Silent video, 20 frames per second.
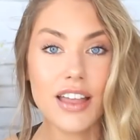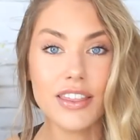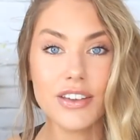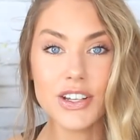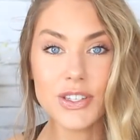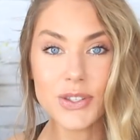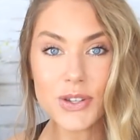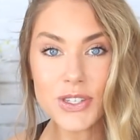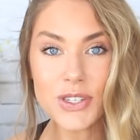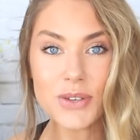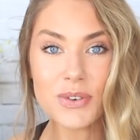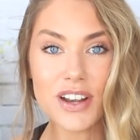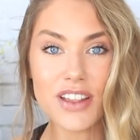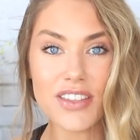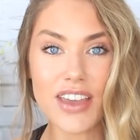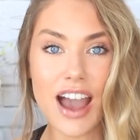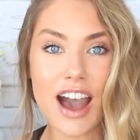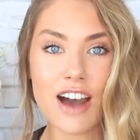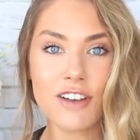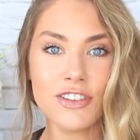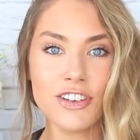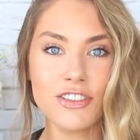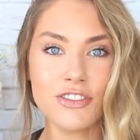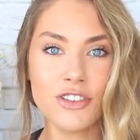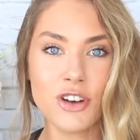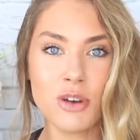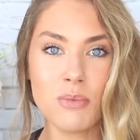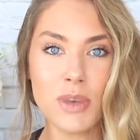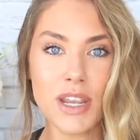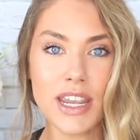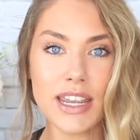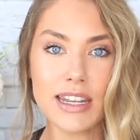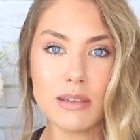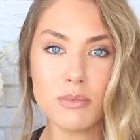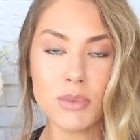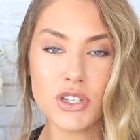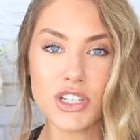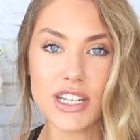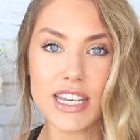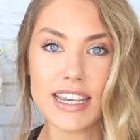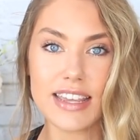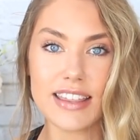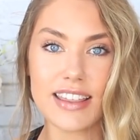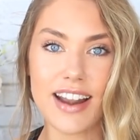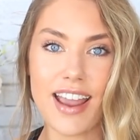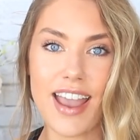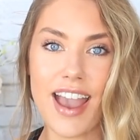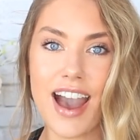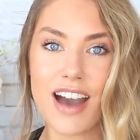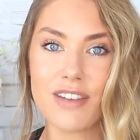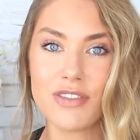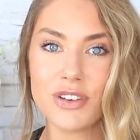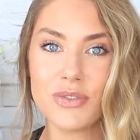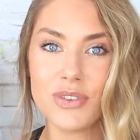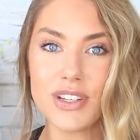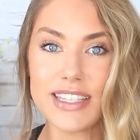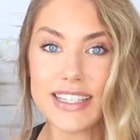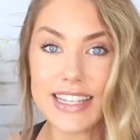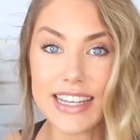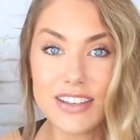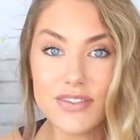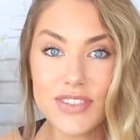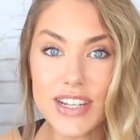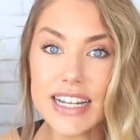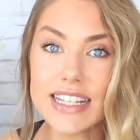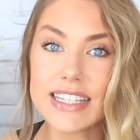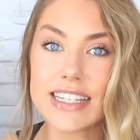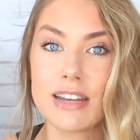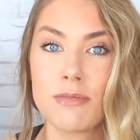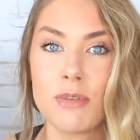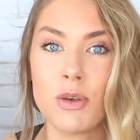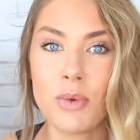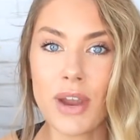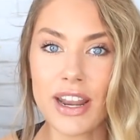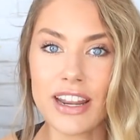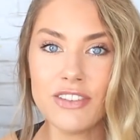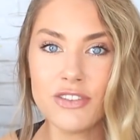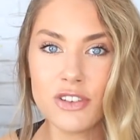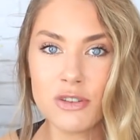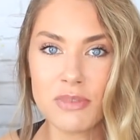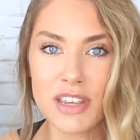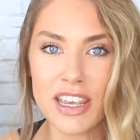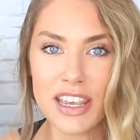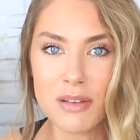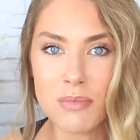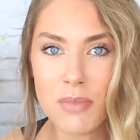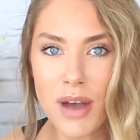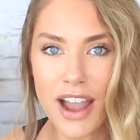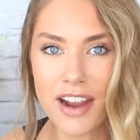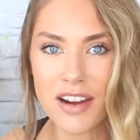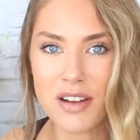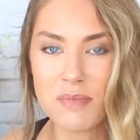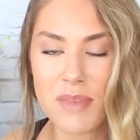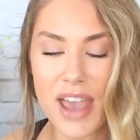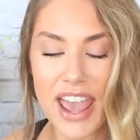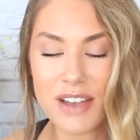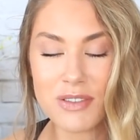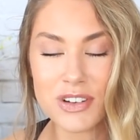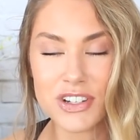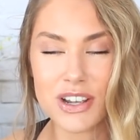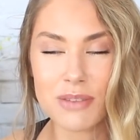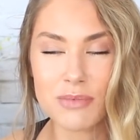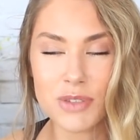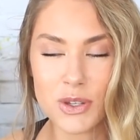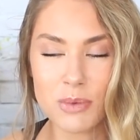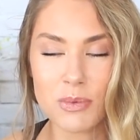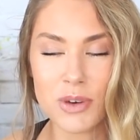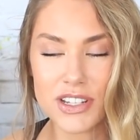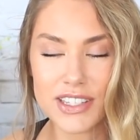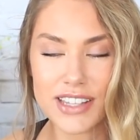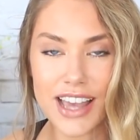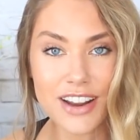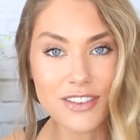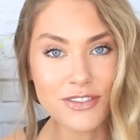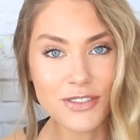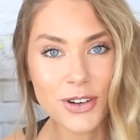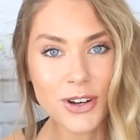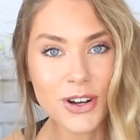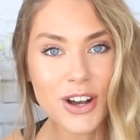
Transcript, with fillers: There is also another outfit from Beginning Boutique that I haven't received yet. It's gonna be waiting for me in Byron Bay, which I'm super excited